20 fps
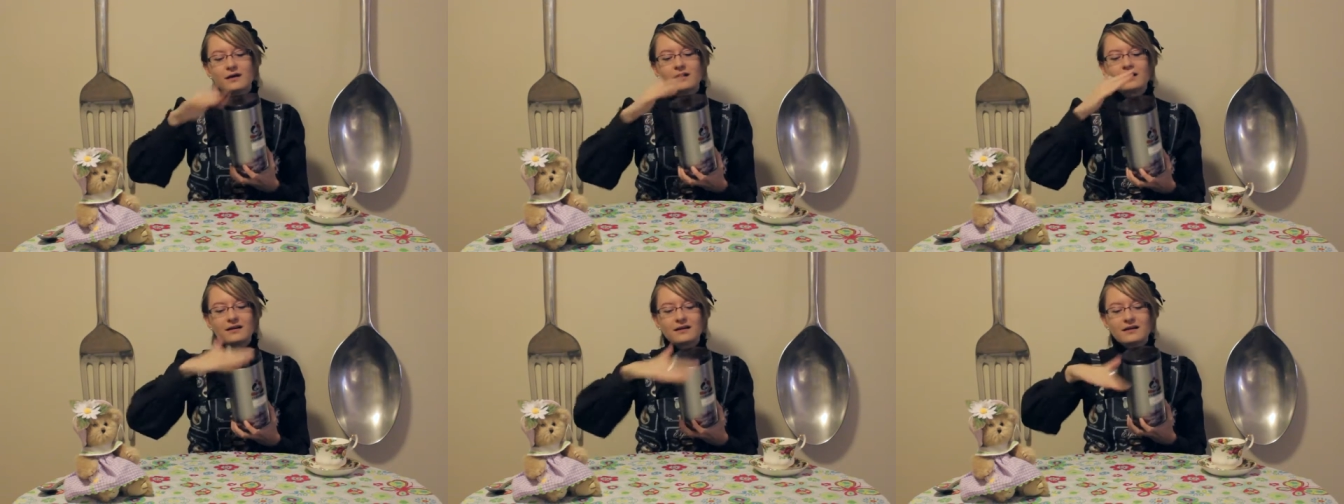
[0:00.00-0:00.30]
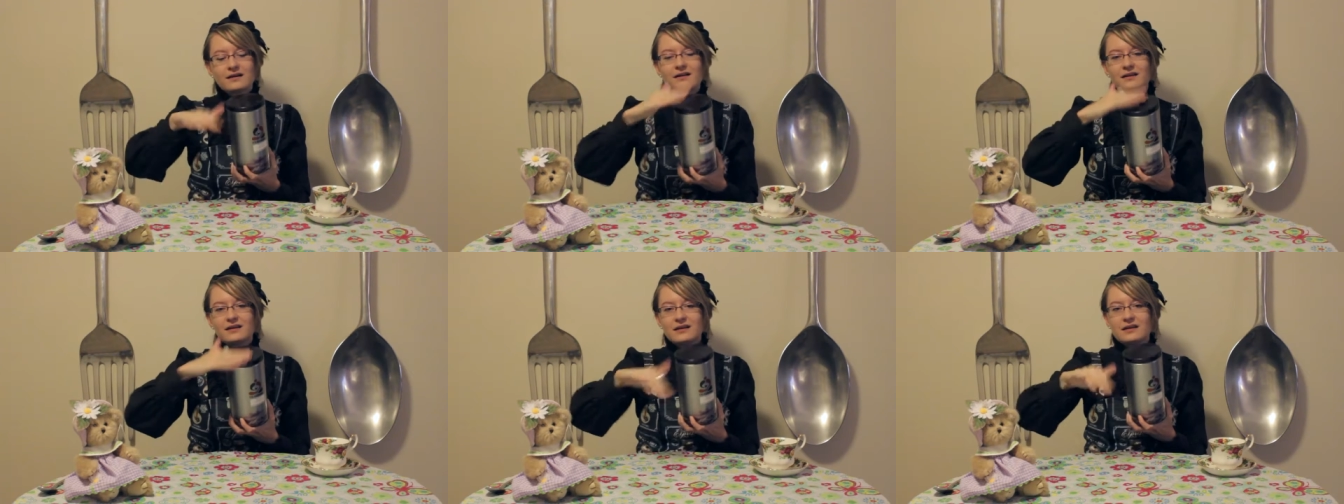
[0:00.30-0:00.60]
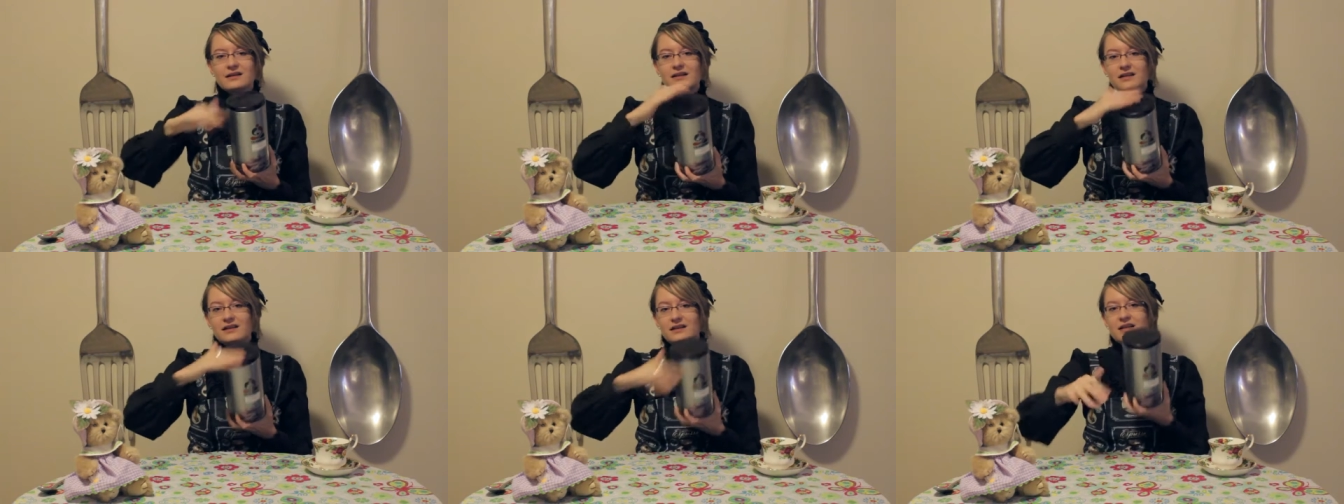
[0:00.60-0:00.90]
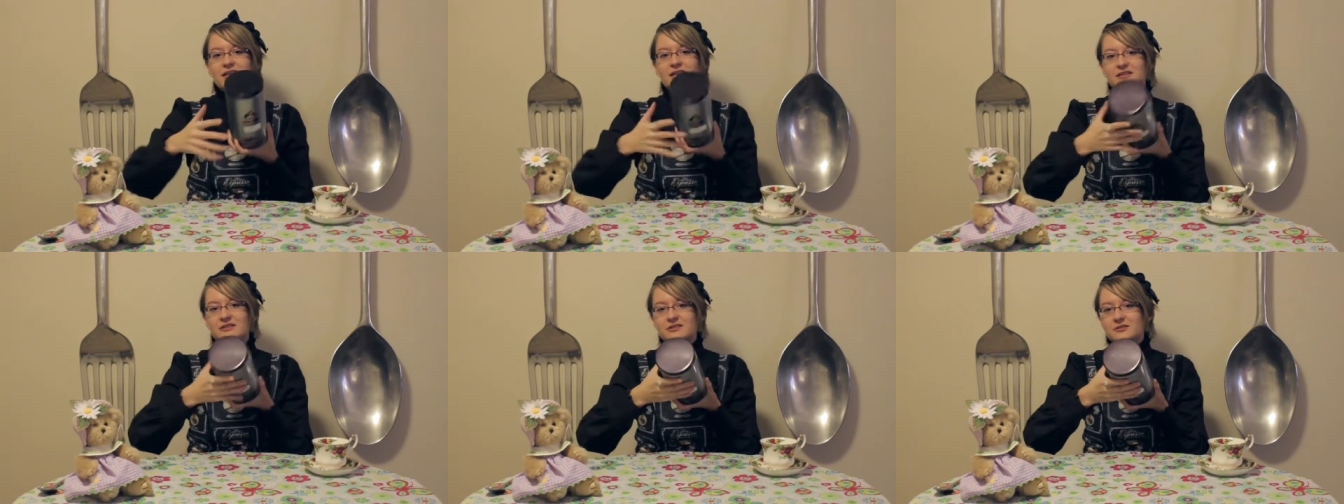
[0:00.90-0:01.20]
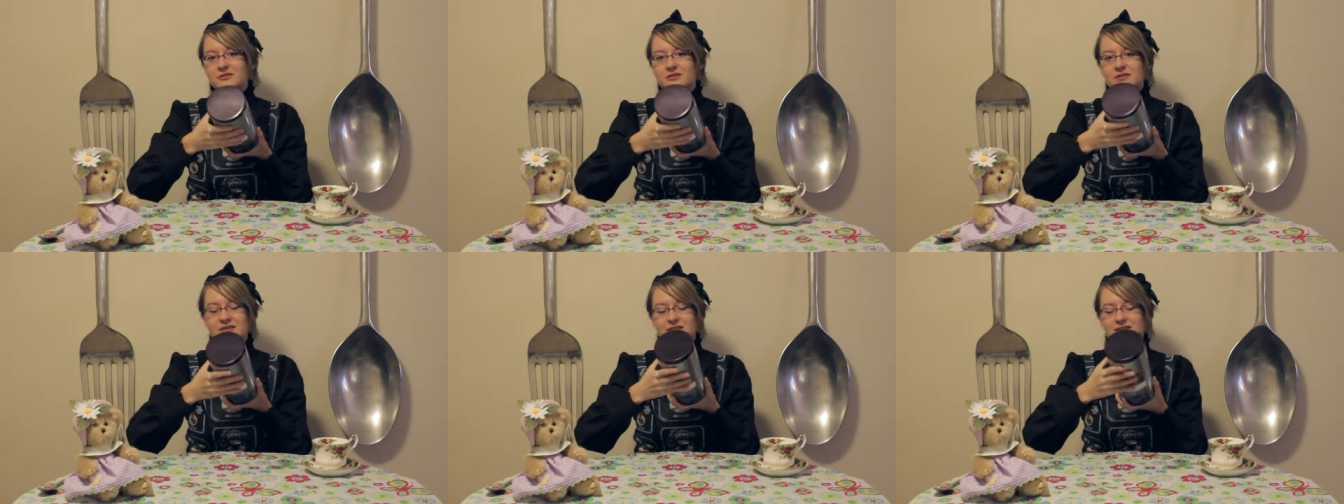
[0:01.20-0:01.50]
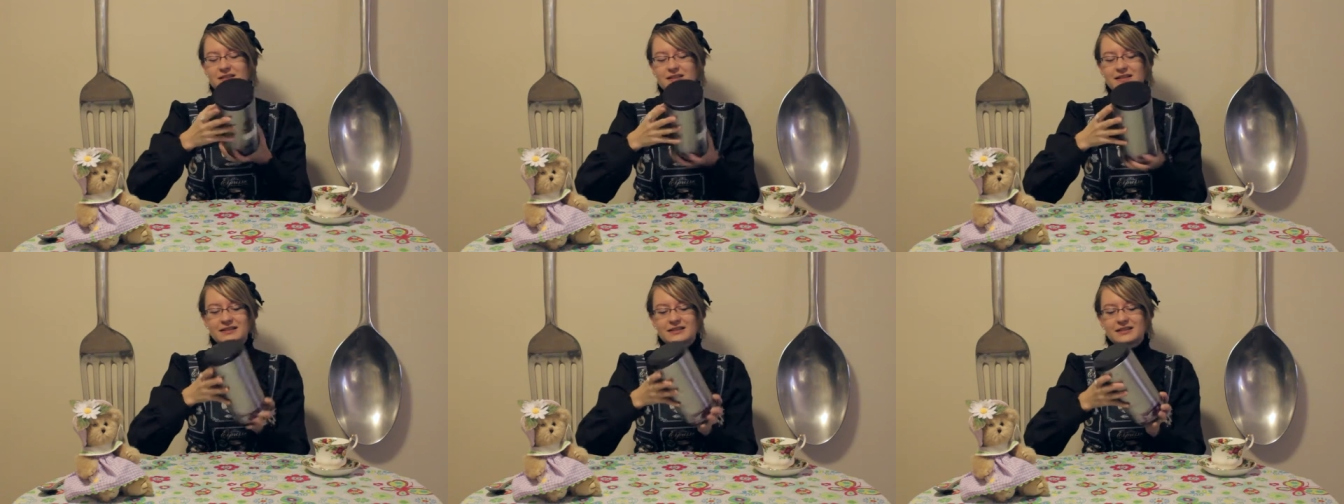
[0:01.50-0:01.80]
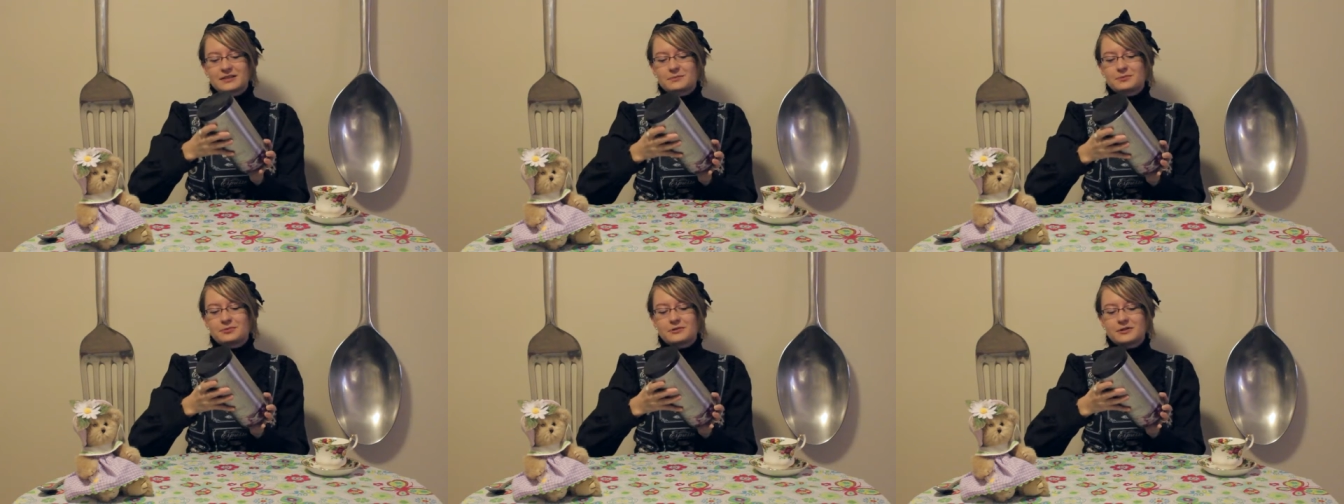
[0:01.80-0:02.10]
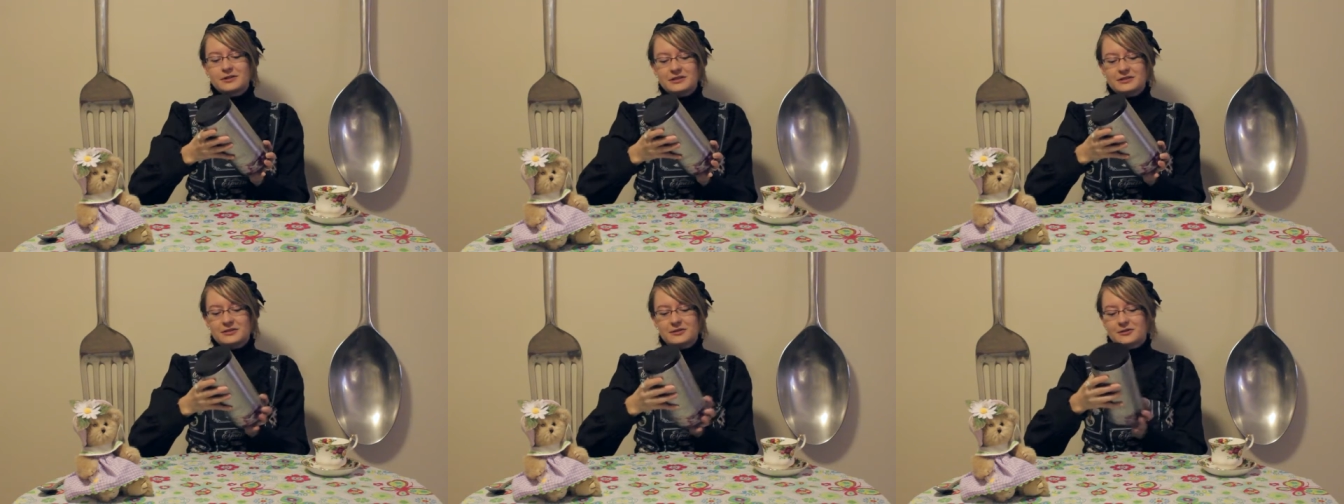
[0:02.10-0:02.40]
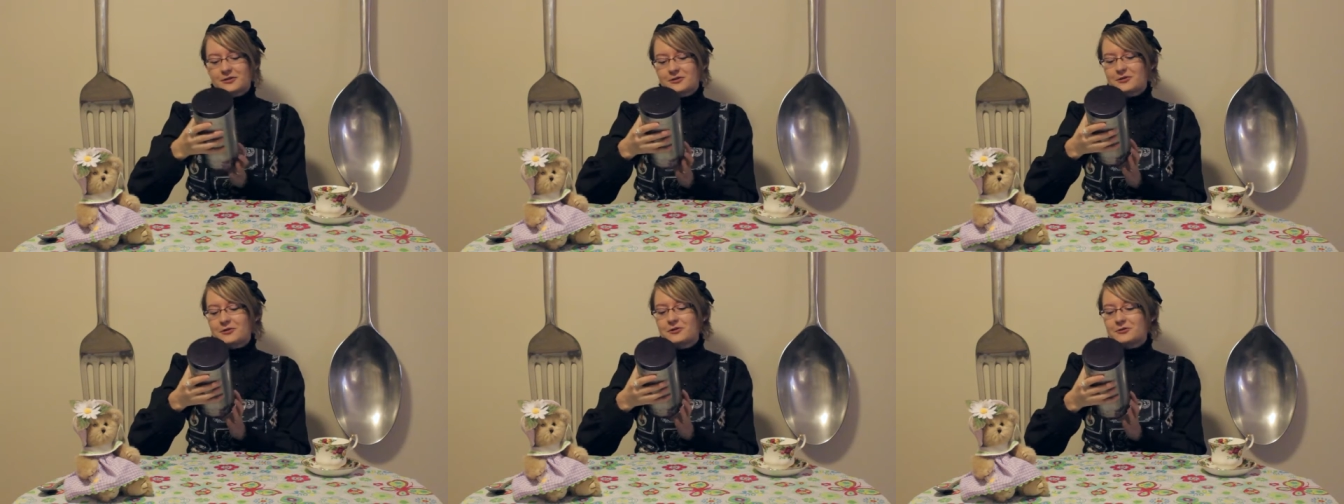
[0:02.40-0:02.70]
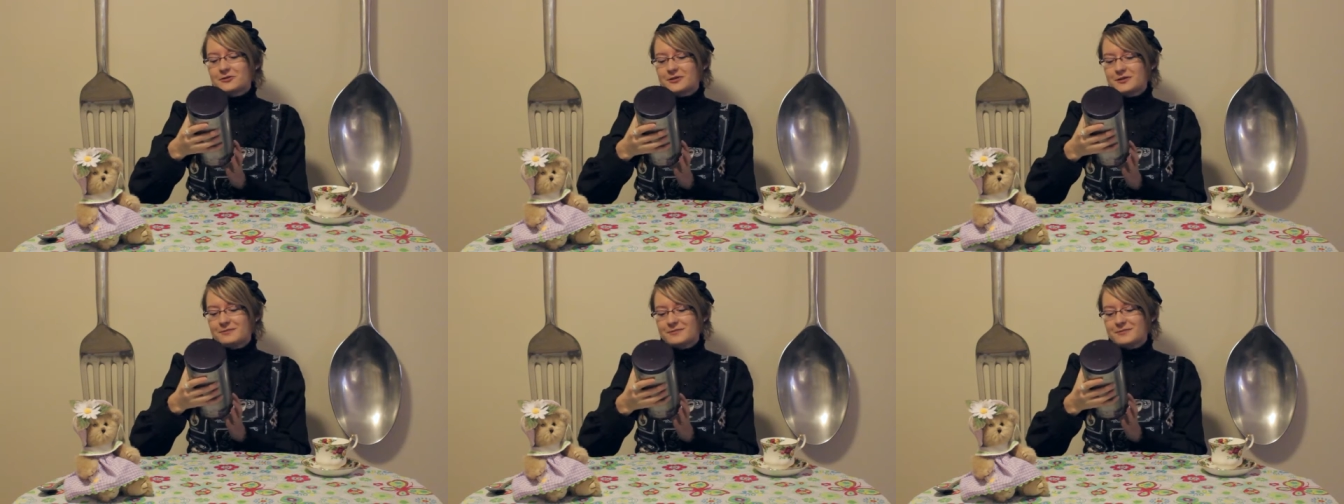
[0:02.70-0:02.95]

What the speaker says: As you can see, it's pretty darn old.